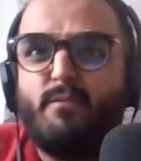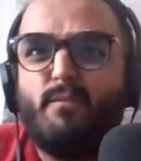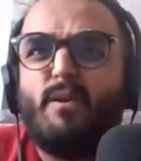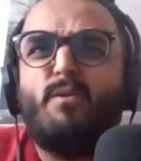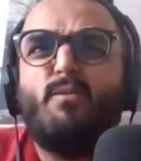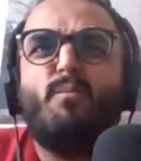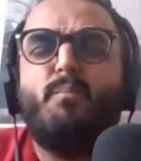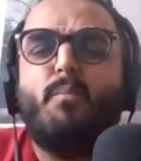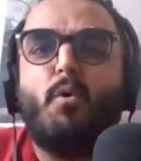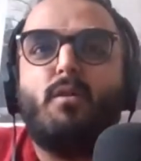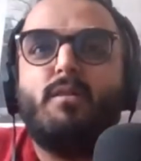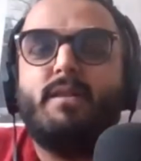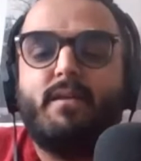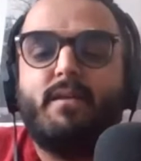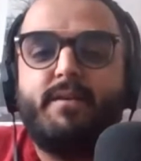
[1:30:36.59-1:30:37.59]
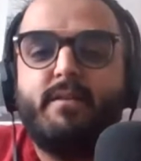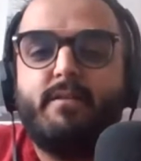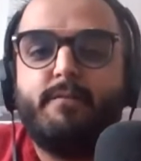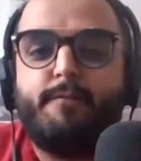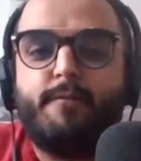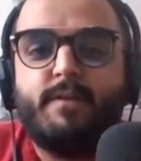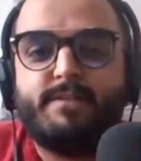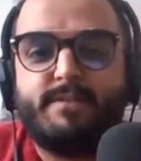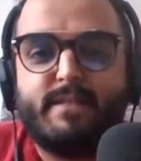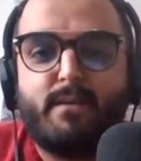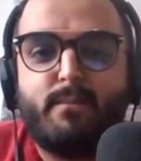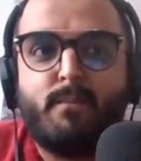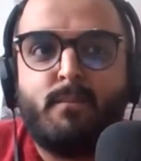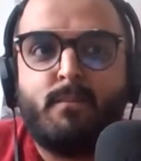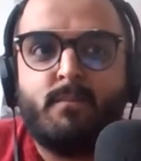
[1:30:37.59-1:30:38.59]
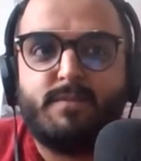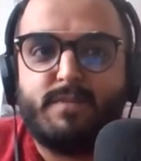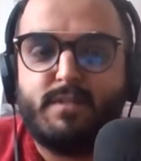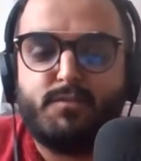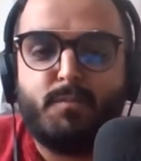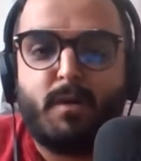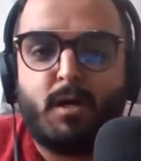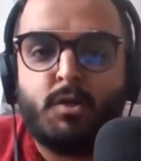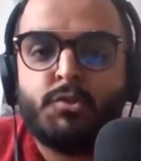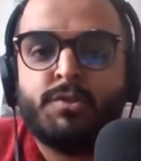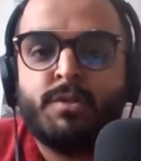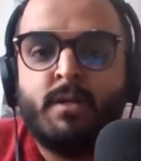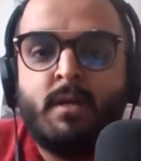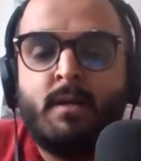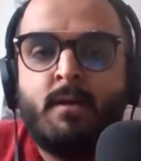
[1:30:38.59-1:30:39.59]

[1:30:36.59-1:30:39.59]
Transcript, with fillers: We went to the mall the other day, the first time since March,